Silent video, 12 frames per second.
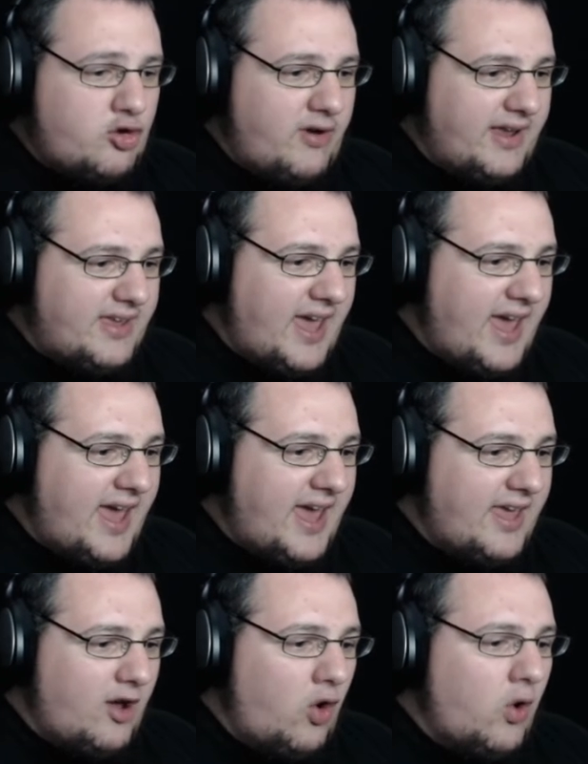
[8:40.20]
Crank
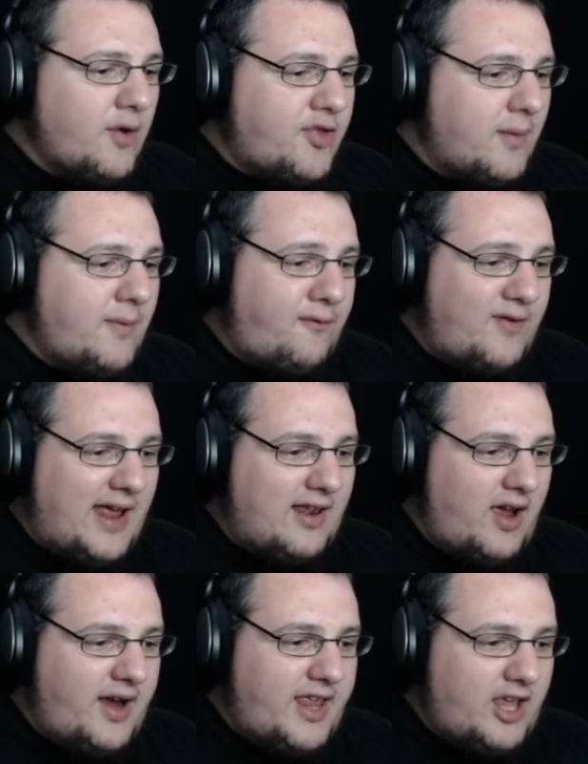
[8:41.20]
A. All of them are
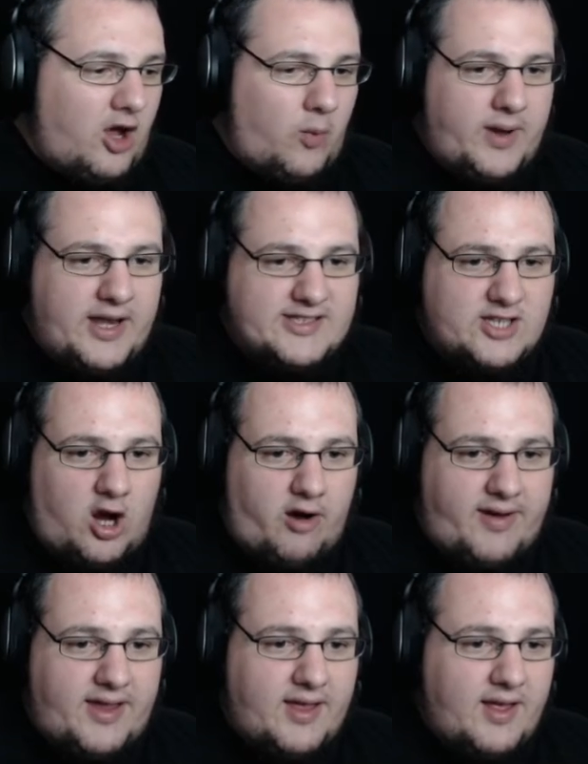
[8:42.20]
flatlining. Oh, we need to
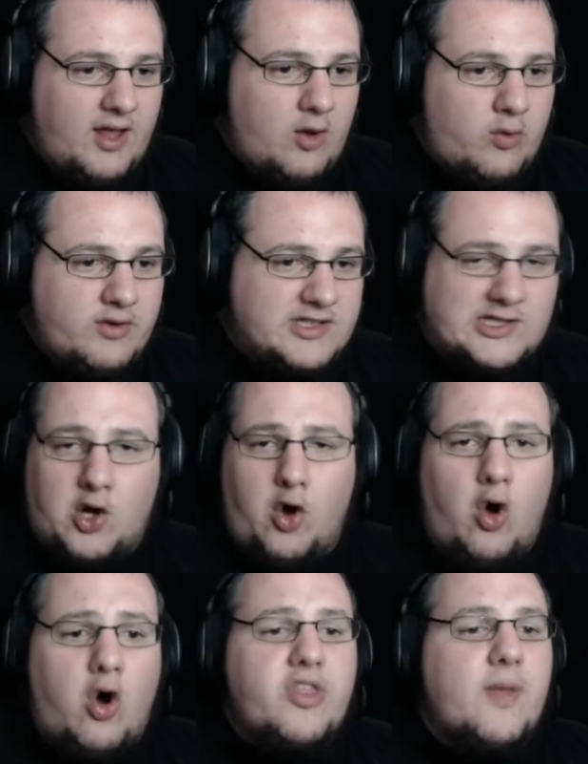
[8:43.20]
hurry.
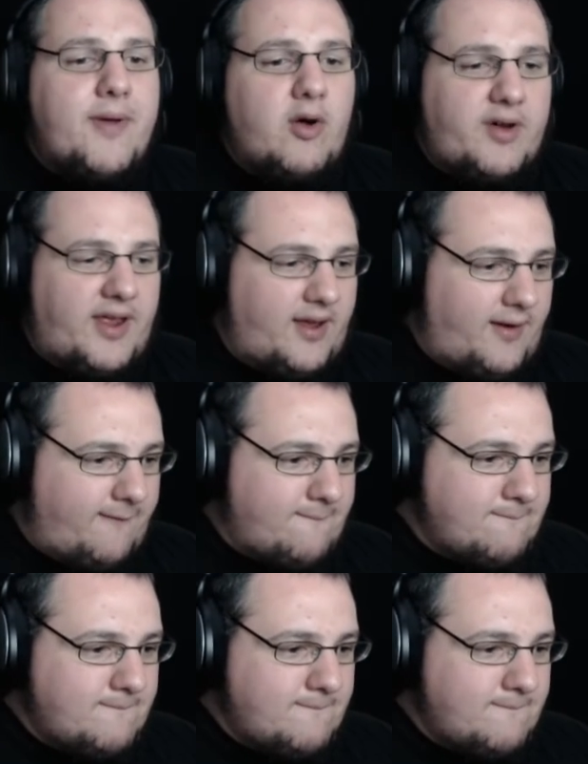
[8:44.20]
Tore the building.